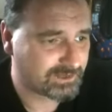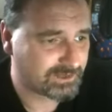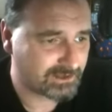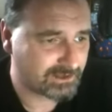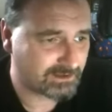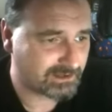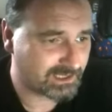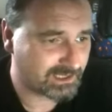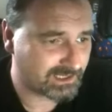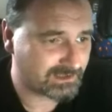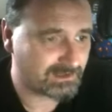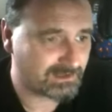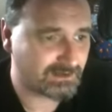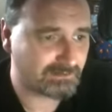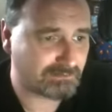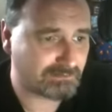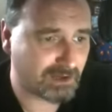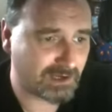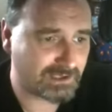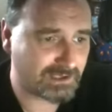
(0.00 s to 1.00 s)
I got kicked in
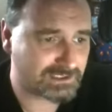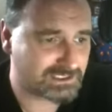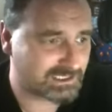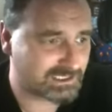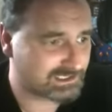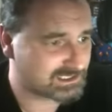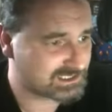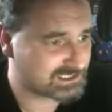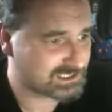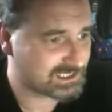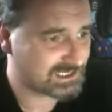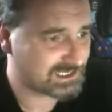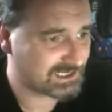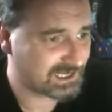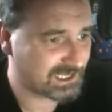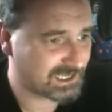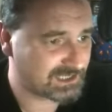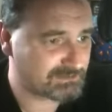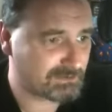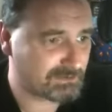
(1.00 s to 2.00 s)
the bollocks and had to sit and
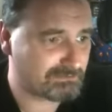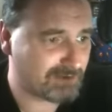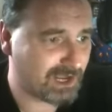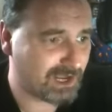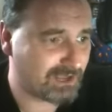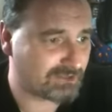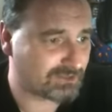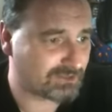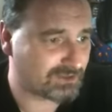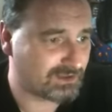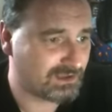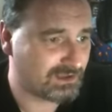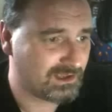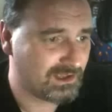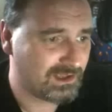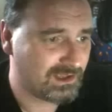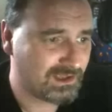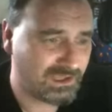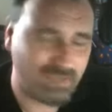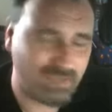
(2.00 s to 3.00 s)
catch my breath.
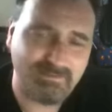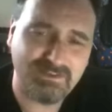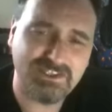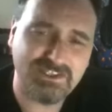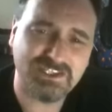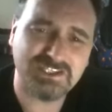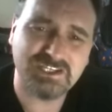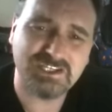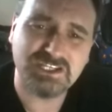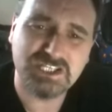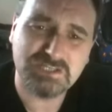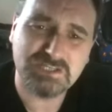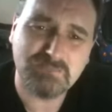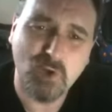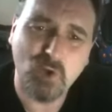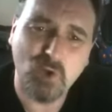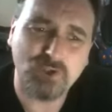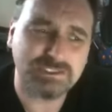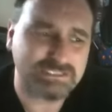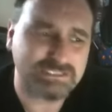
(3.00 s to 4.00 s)
Even just a
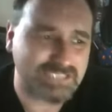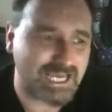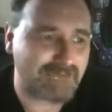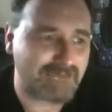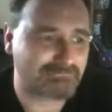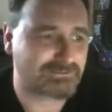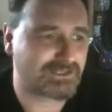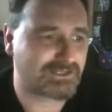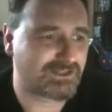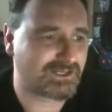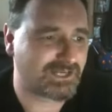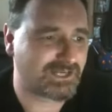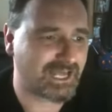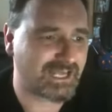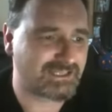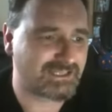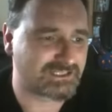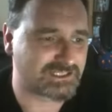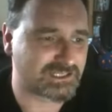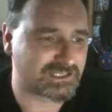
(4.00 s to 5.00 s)
small tap to the
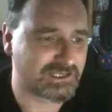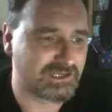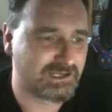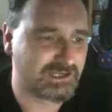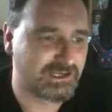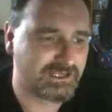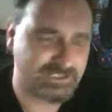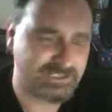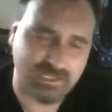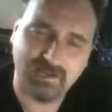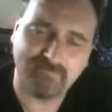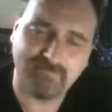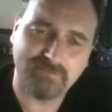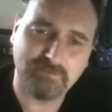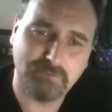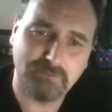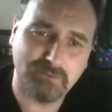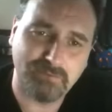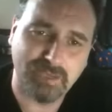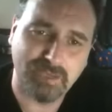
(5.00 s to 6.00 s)
nads is enough
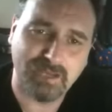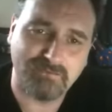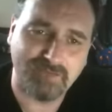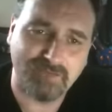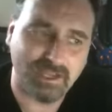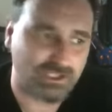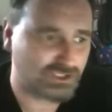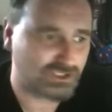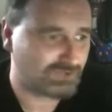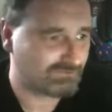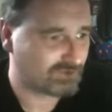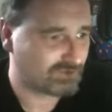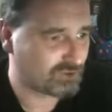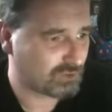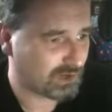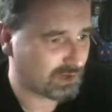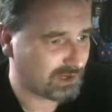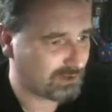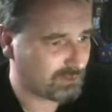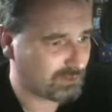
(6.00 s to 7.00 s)
to put me out of action for
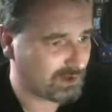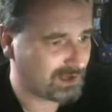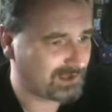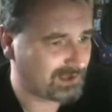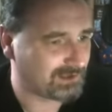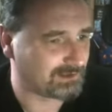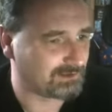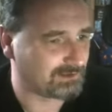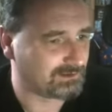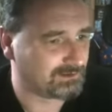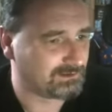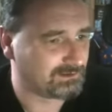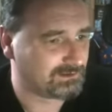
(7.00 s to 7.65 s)
quite a while.